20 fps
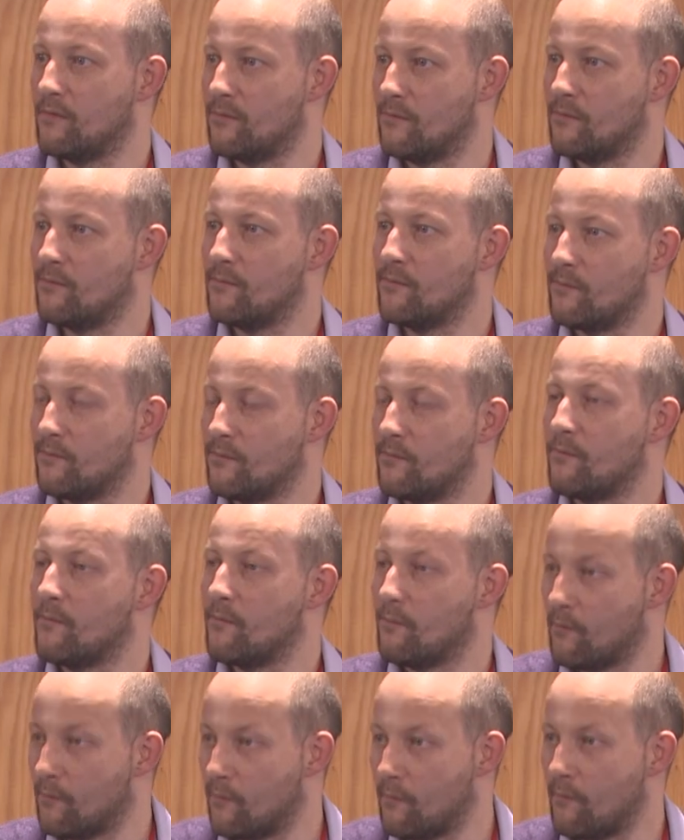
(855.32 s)
by itself,
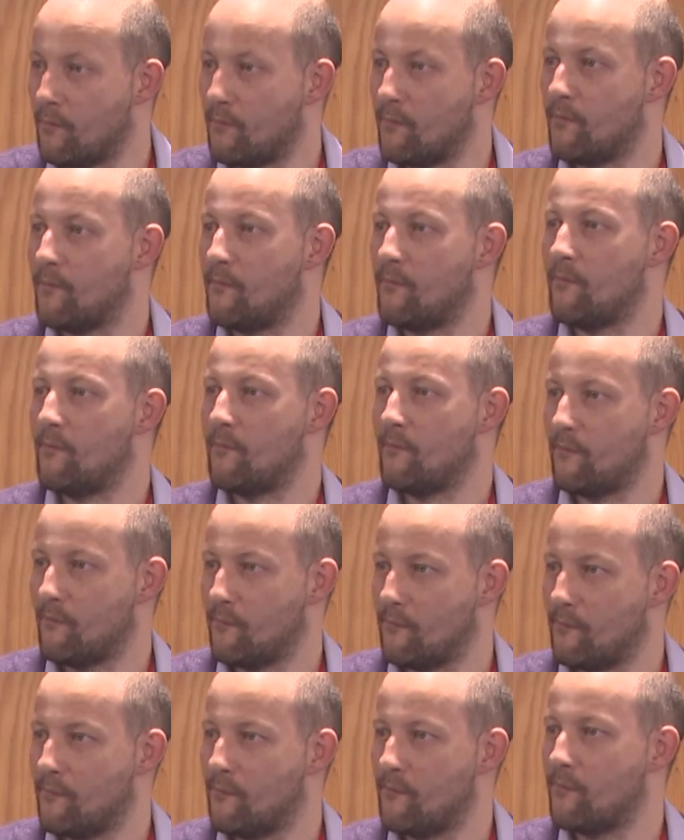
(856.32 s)
an AI tool,
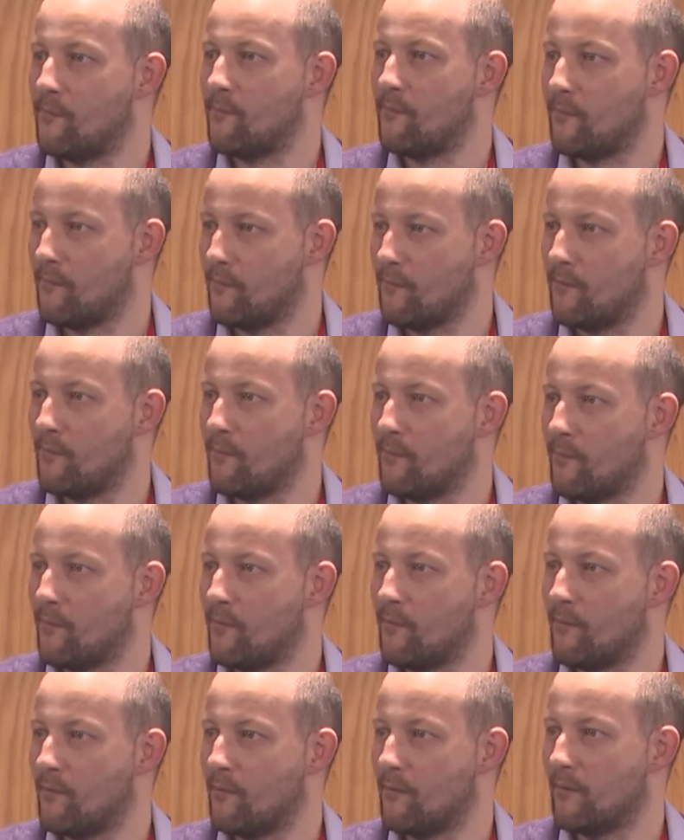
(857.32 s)
to be
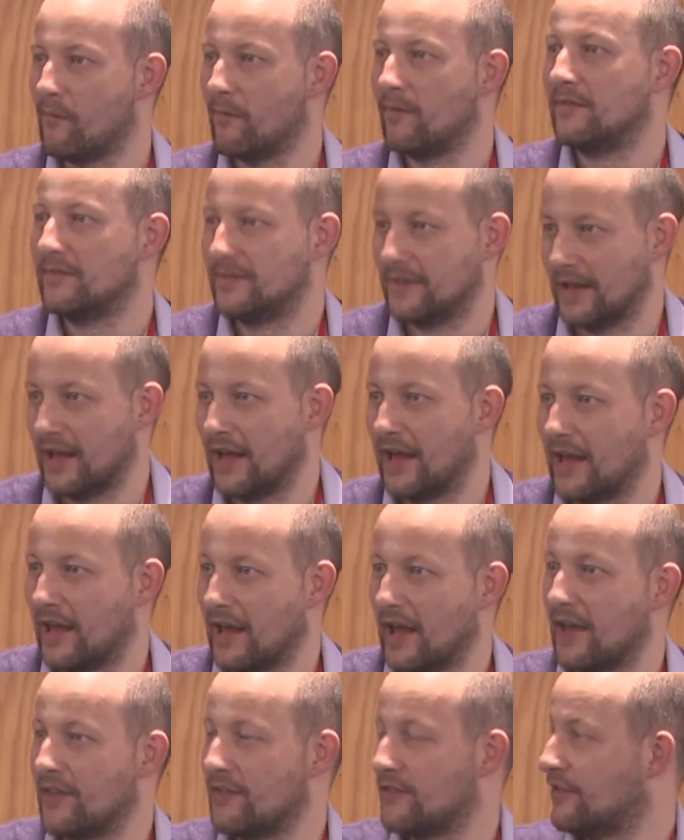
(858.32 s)
able to roll out would
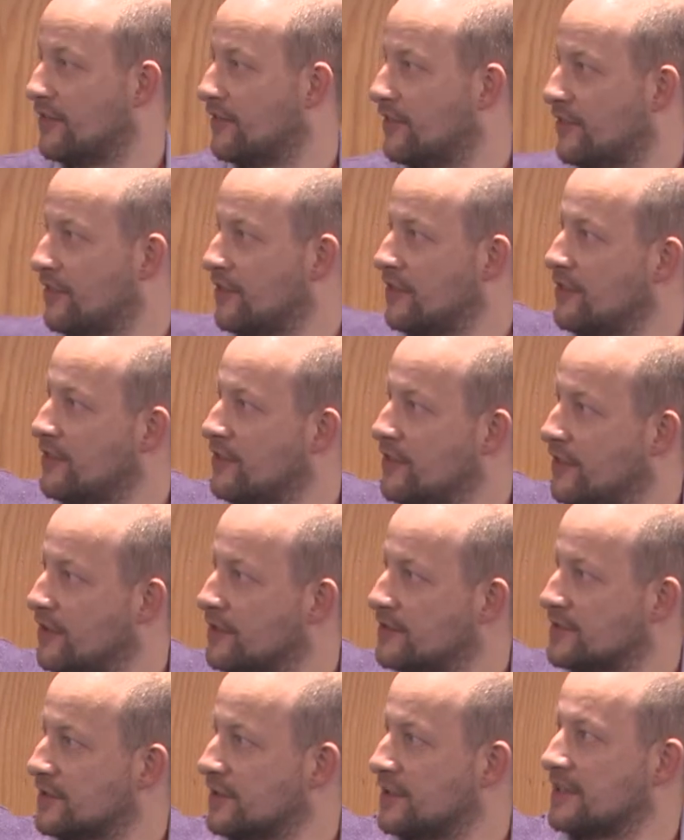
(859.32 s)
be excellent.
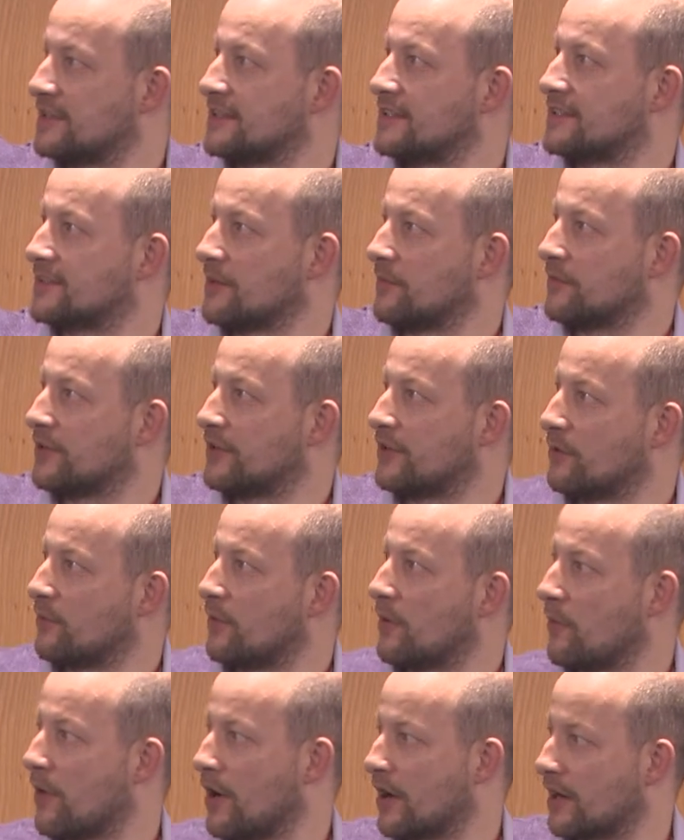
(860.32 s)
So this is something that
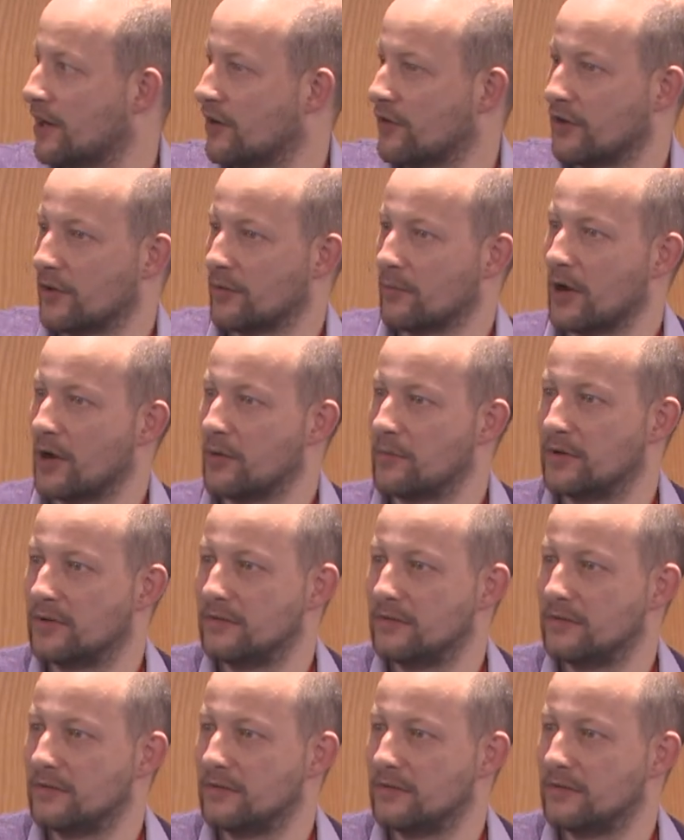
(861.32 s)
we're working on at the moment.